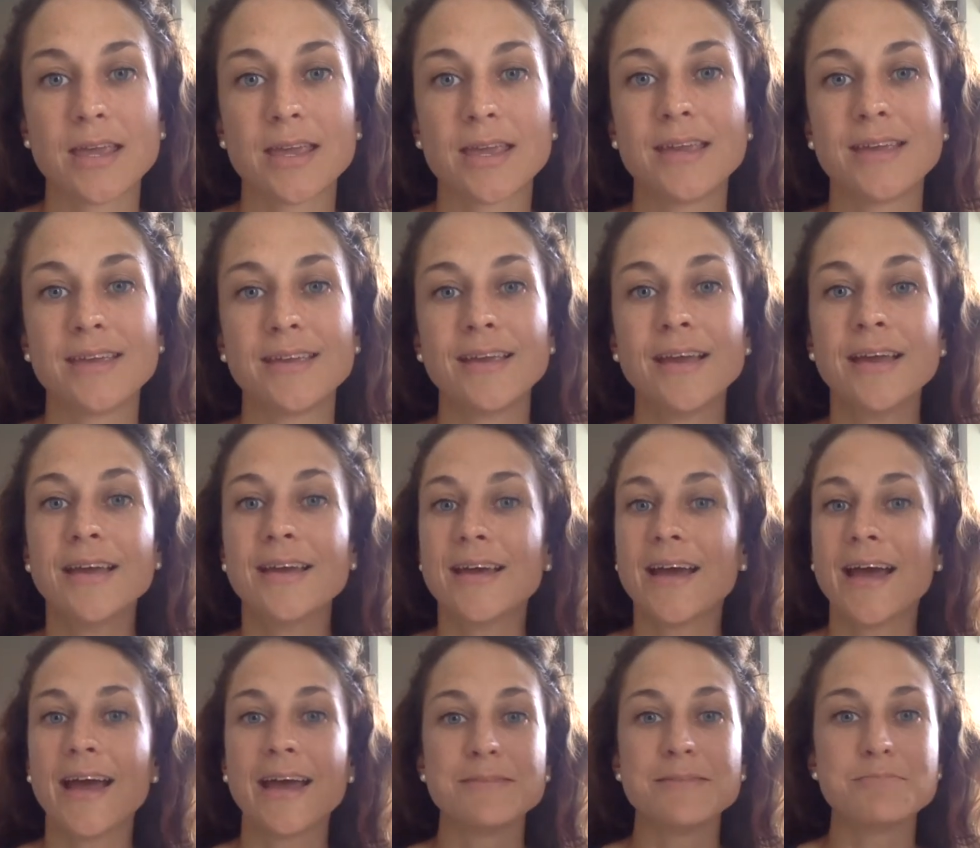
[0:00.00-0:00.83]
He
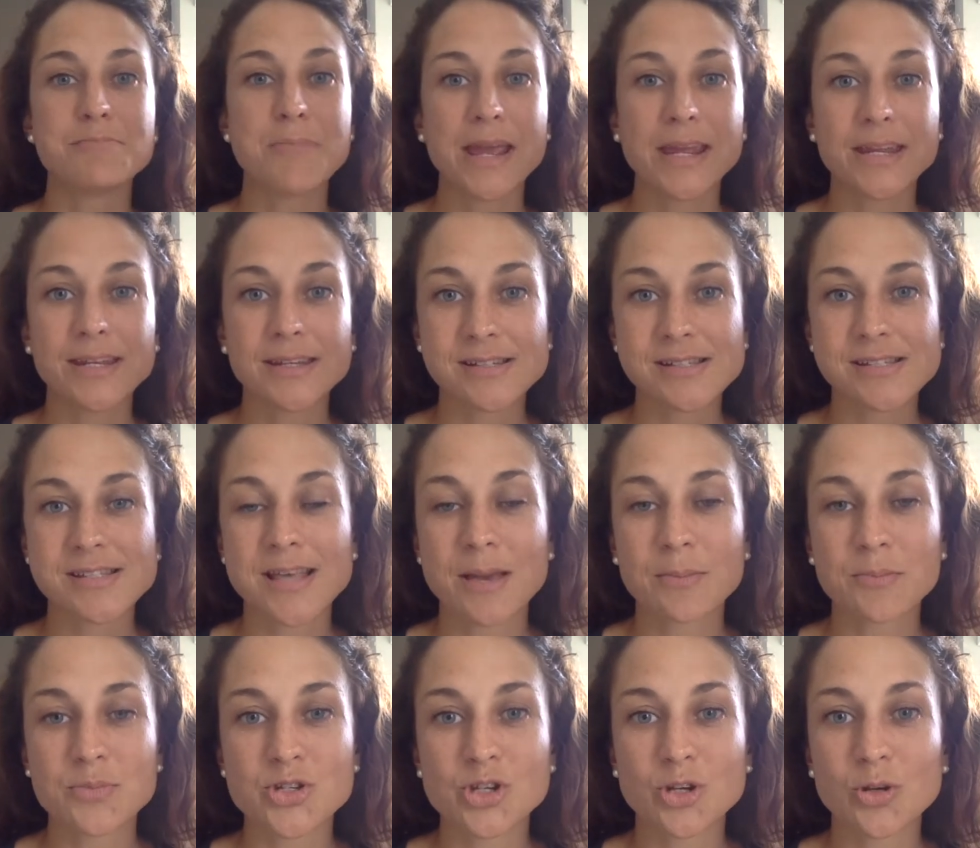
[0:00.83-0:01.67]
had made an
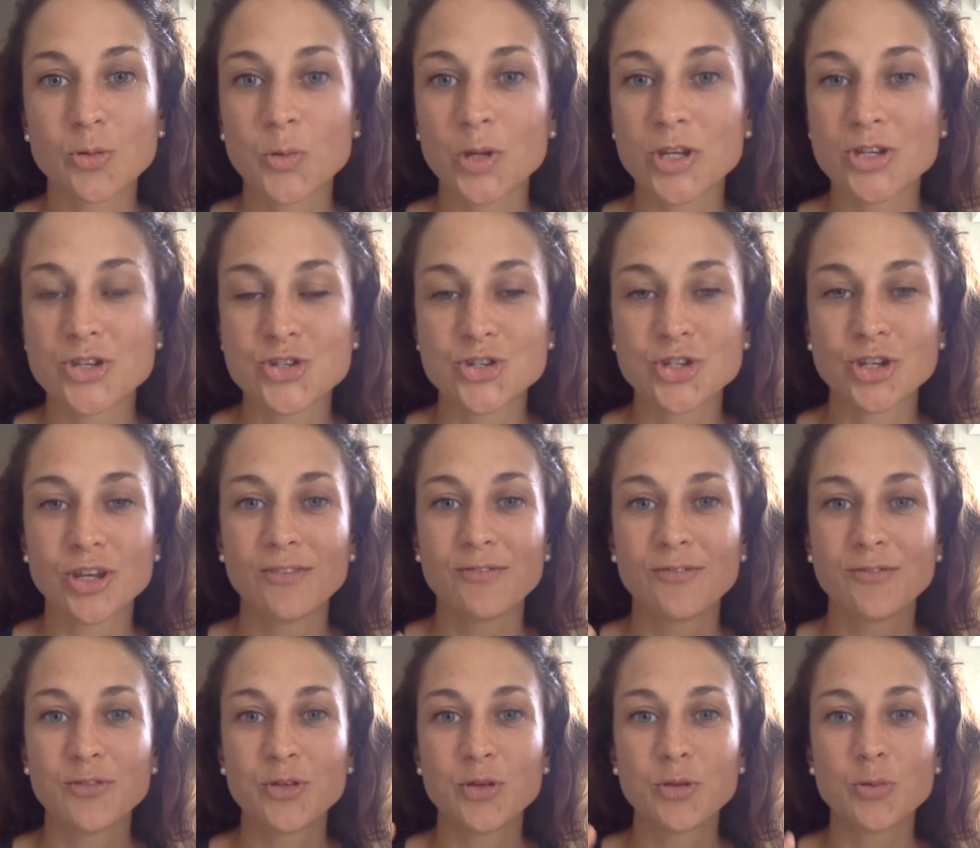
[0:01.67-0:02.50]
assumption, which
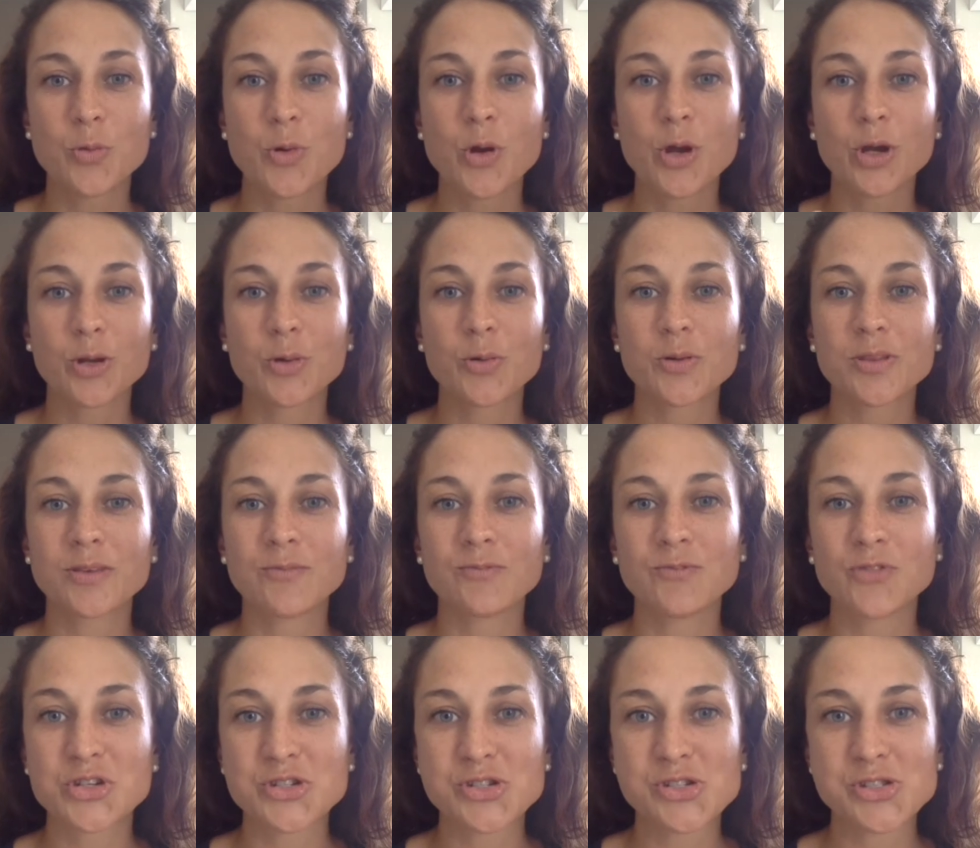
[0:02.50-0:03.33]
if you work with
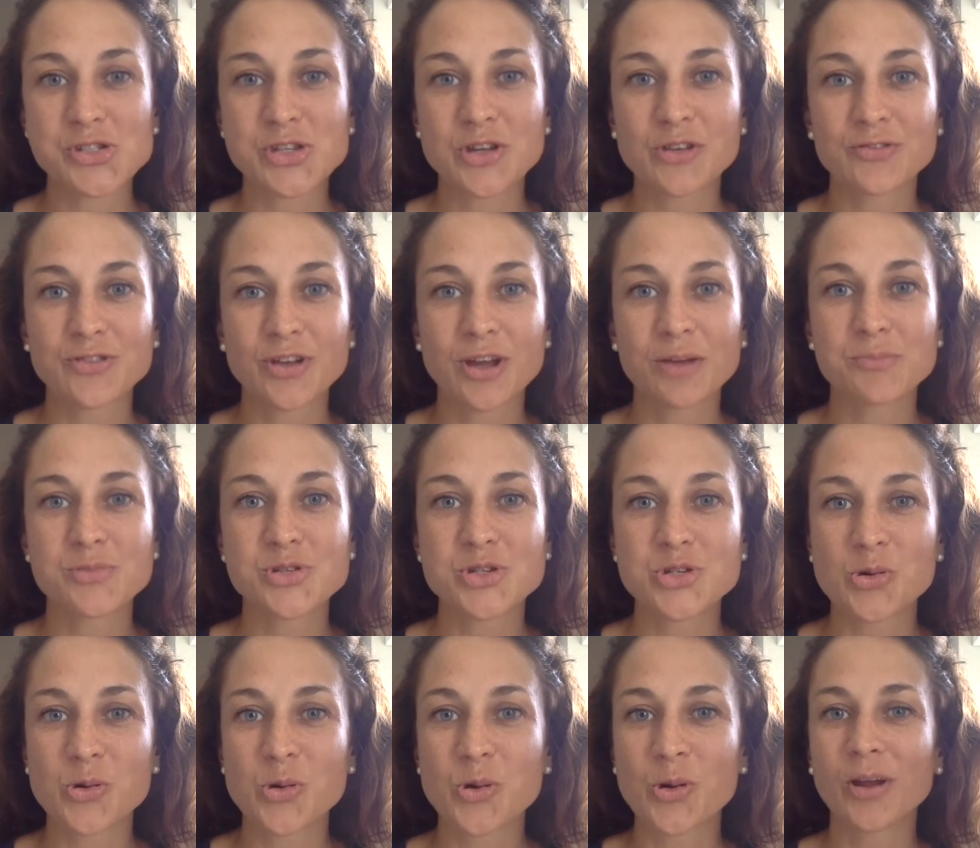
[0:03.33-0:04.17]
Infusionsoft, I'm
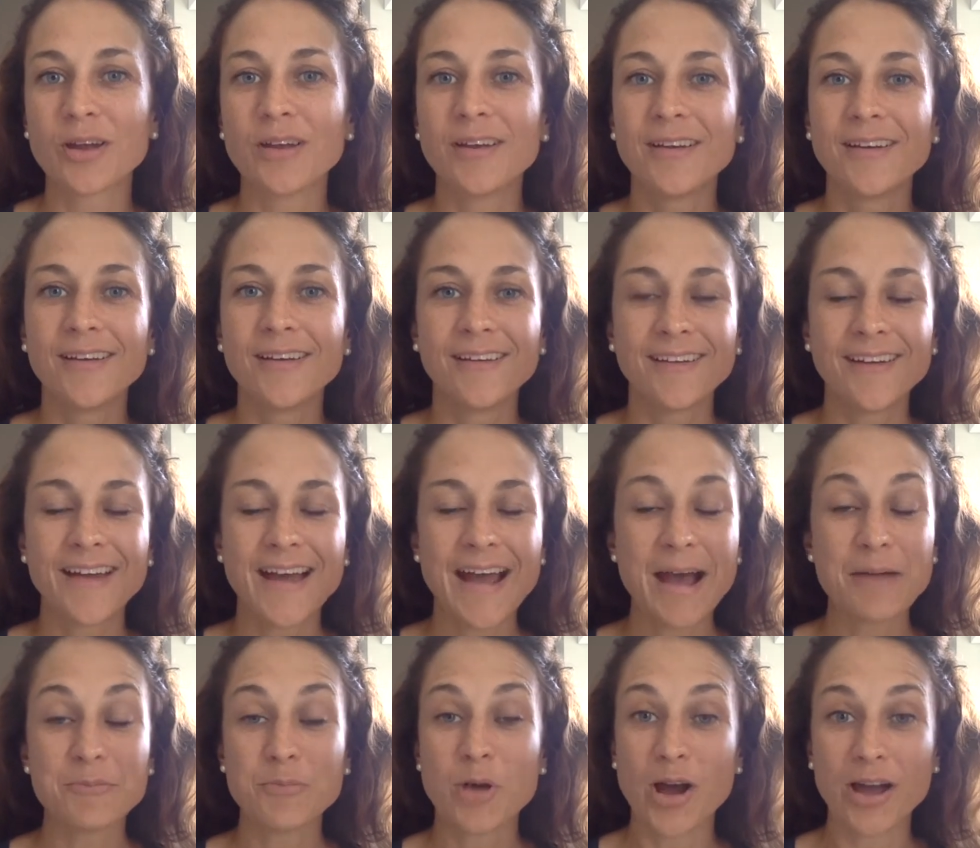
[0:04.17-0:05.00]
sure
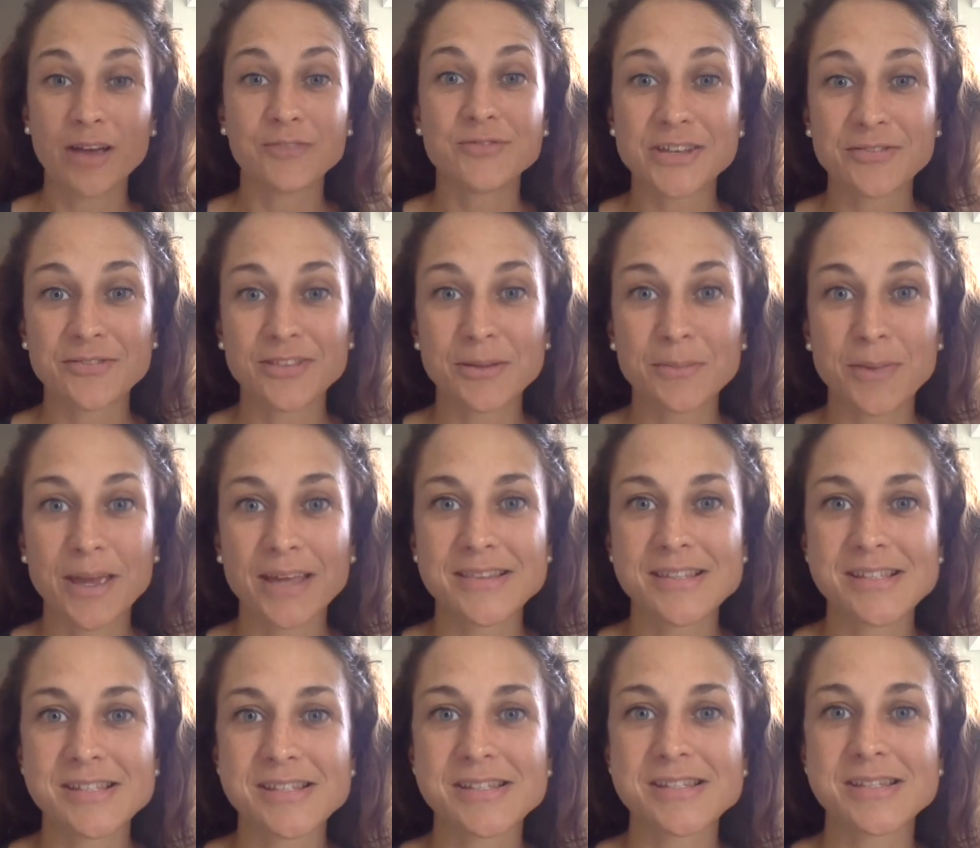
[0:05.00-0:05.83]
I've definitely
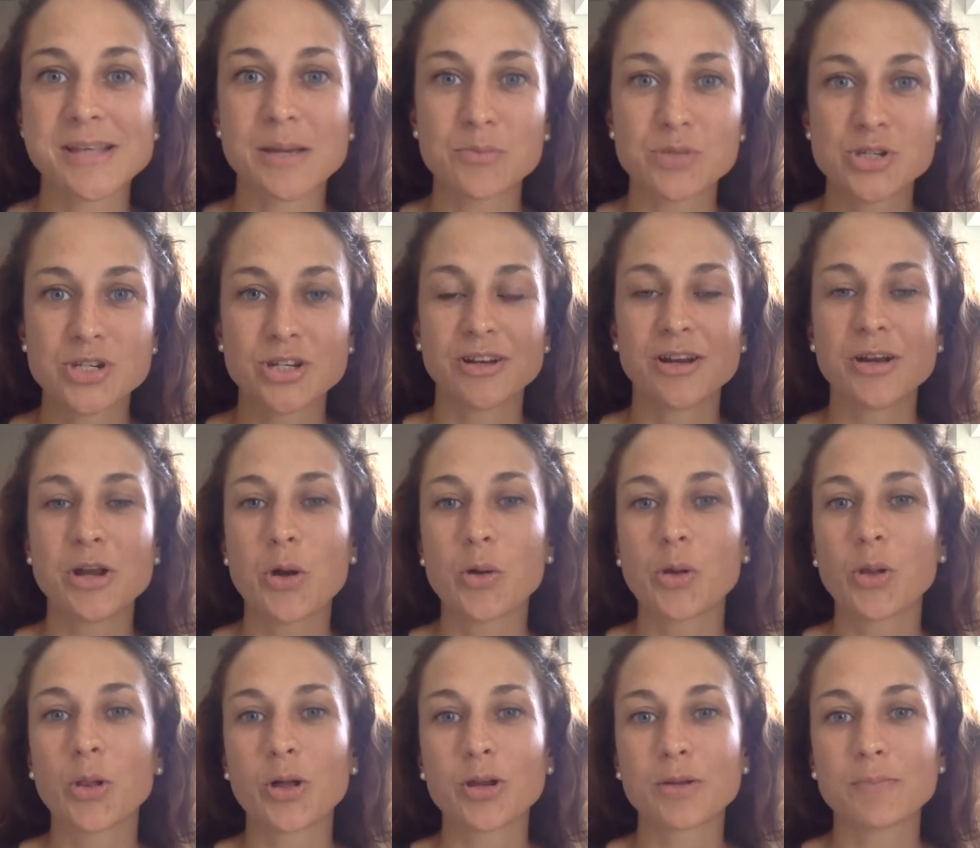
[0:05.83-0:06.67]
made this assumption, and I
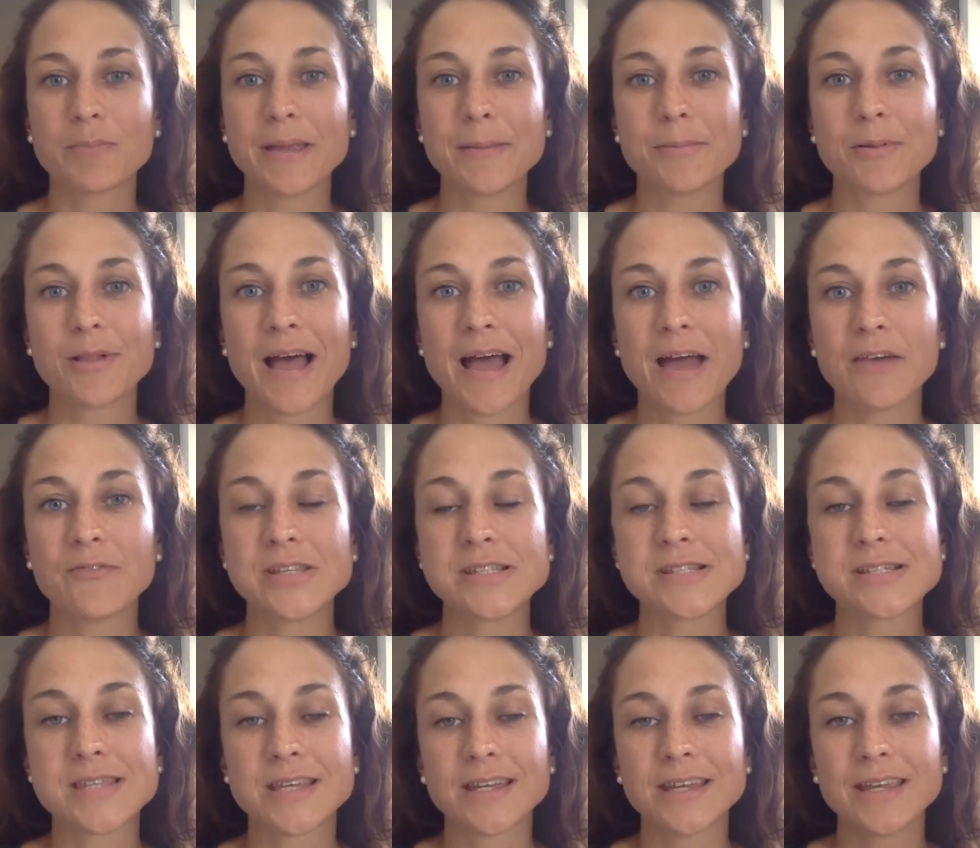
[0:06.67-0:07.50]
know a lot of people have,
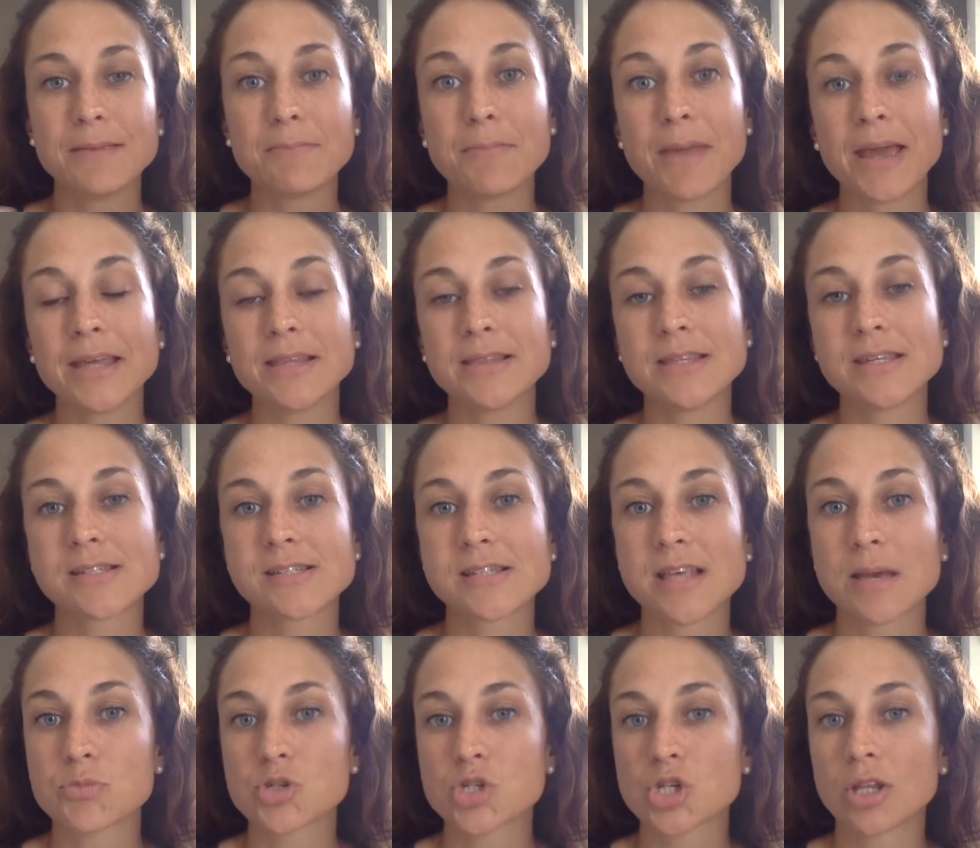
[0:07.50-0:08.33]
is that he made the
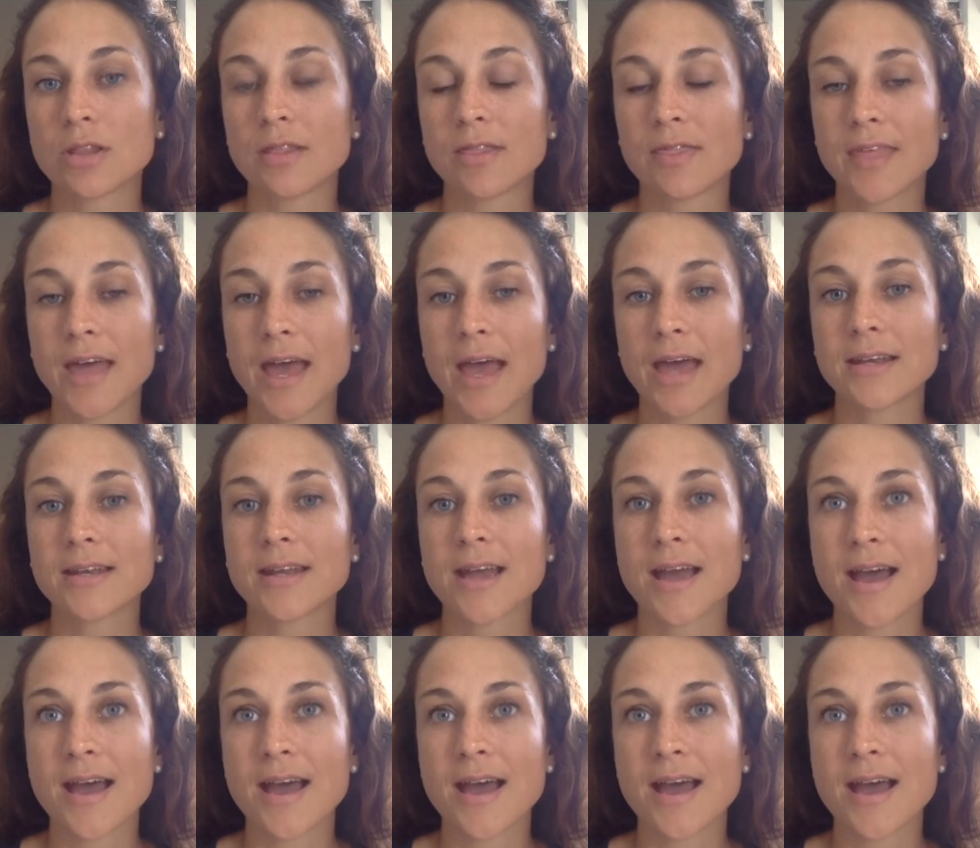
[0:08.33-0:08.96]
assumption that